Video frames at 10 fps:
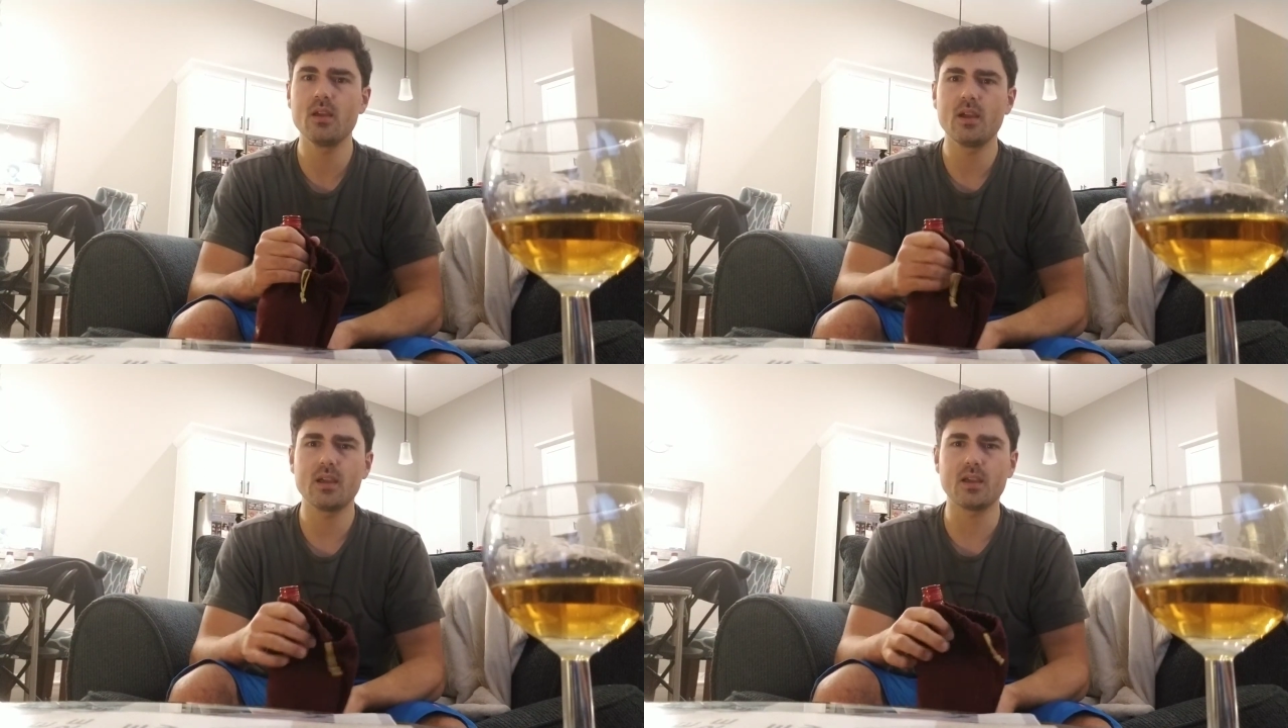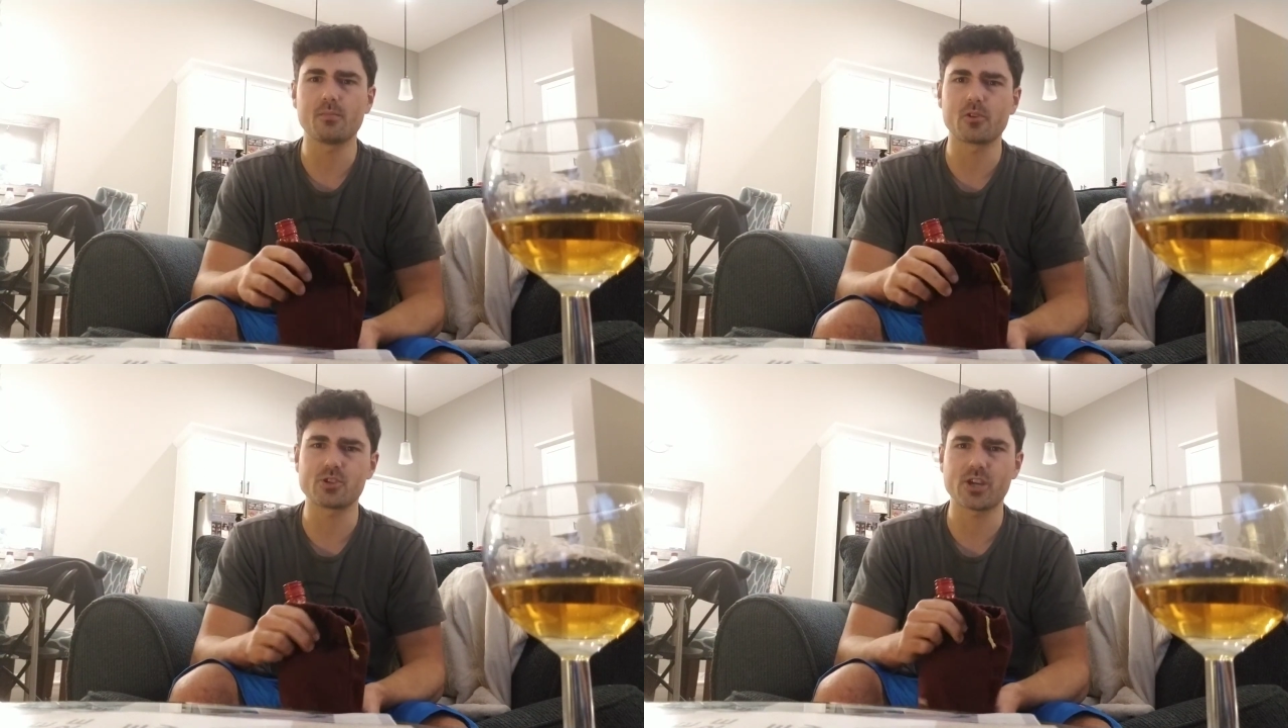You get
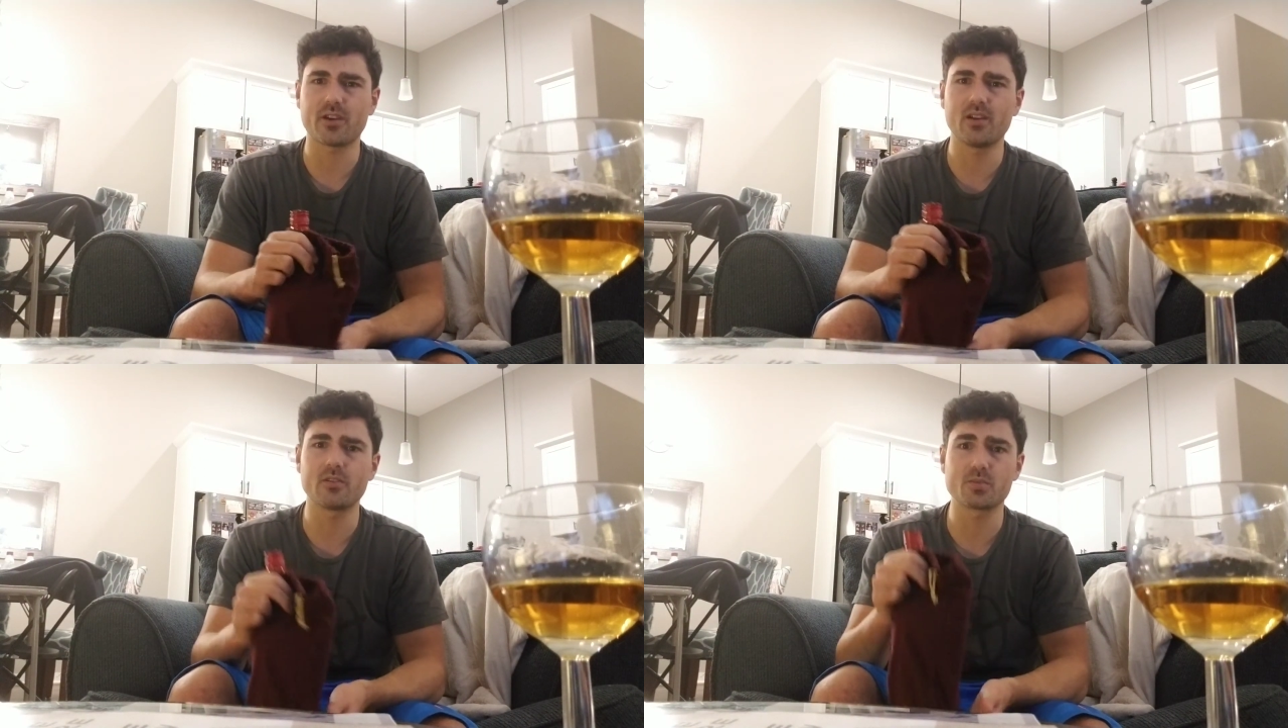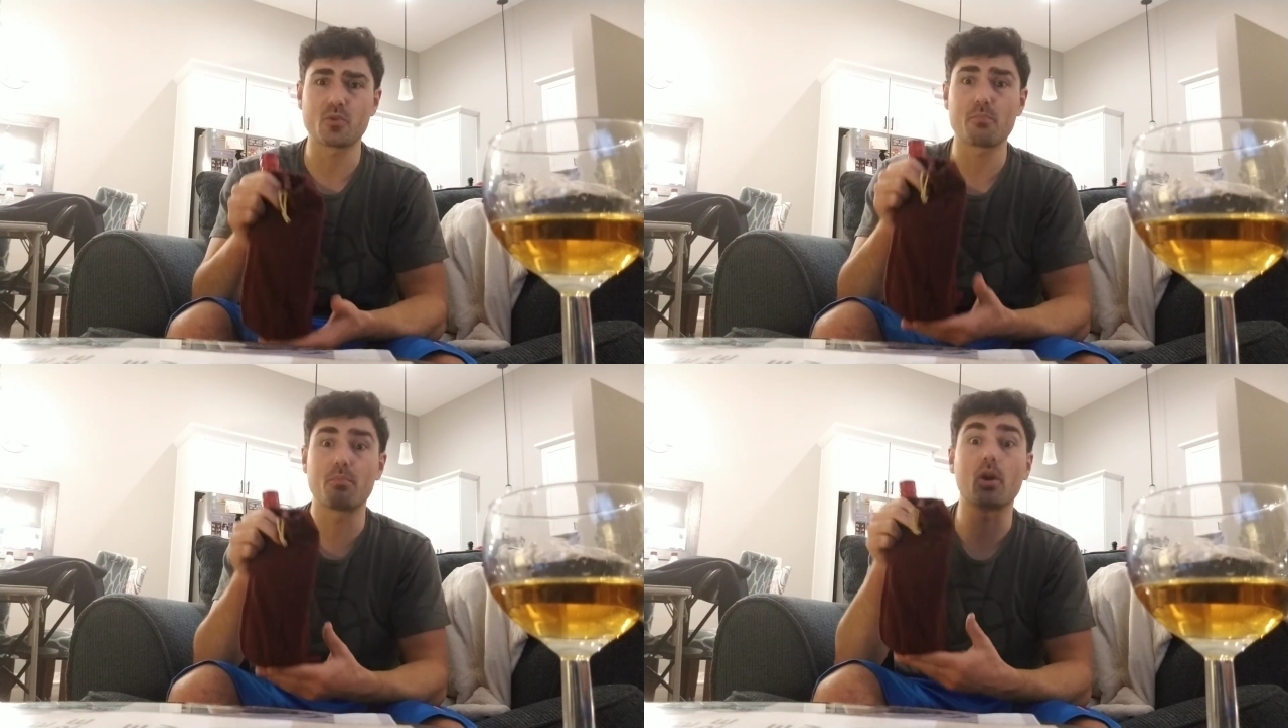more cherry notes,
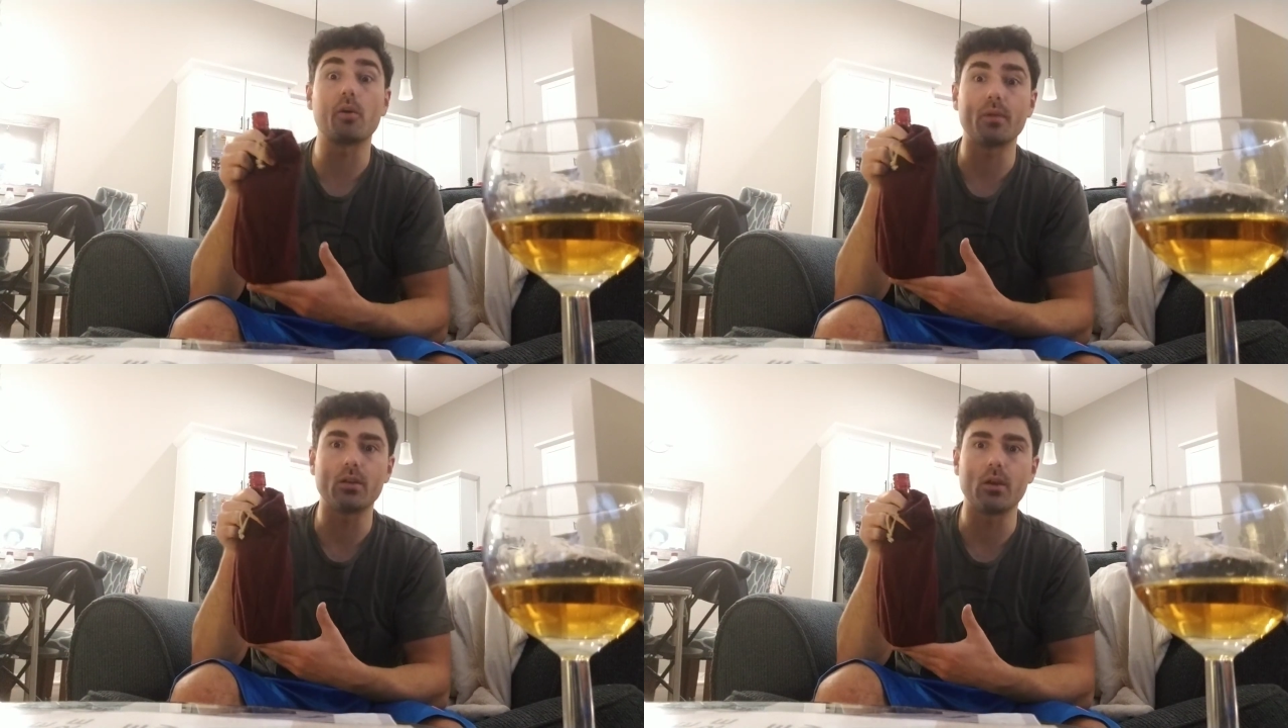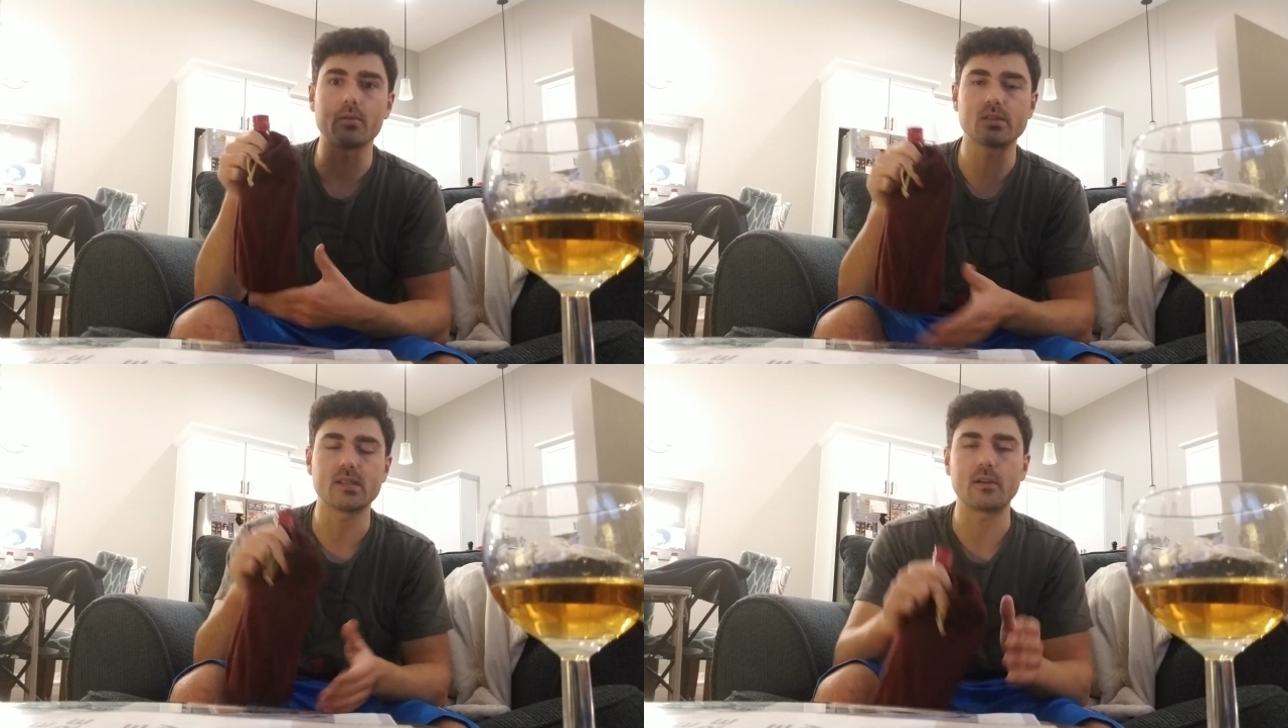more bourbon
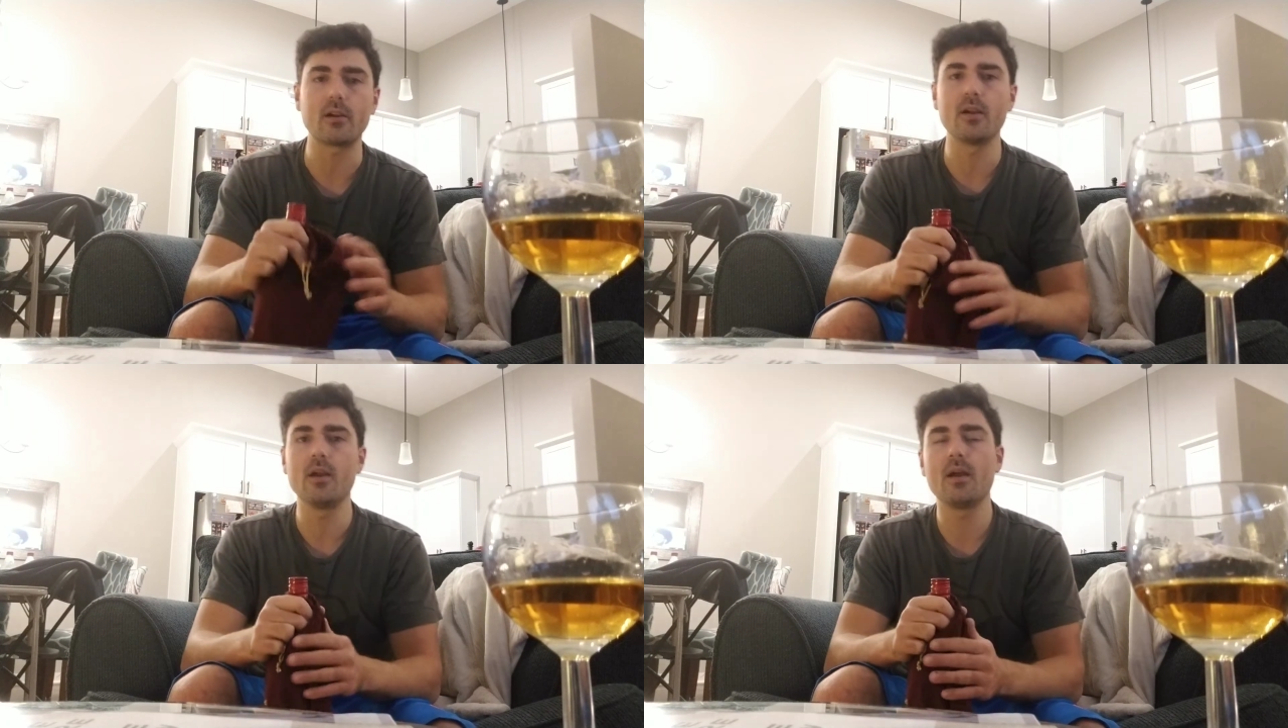notes here.